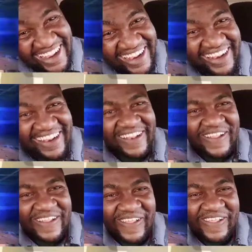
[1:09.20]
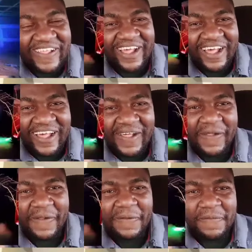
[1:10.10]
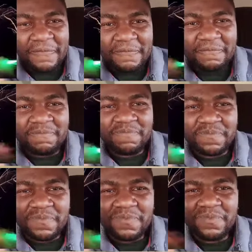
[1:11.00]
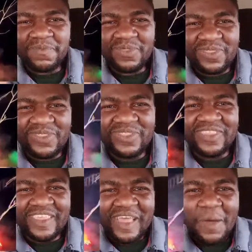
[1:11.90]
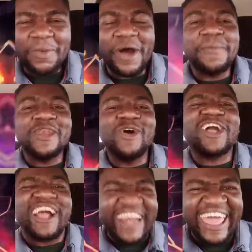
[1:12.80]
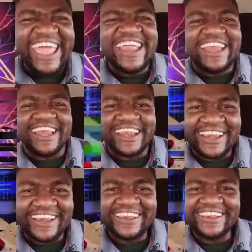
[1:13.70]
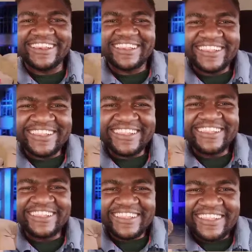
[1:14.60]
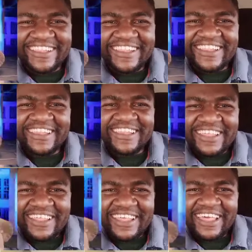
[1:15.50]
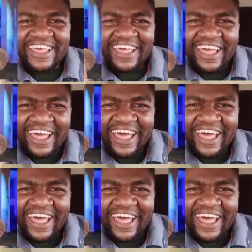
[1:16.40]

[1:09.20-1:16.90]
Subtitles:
cause of input. Get on the knees, input. Bobby look like clean! Input. Output. Become with the input.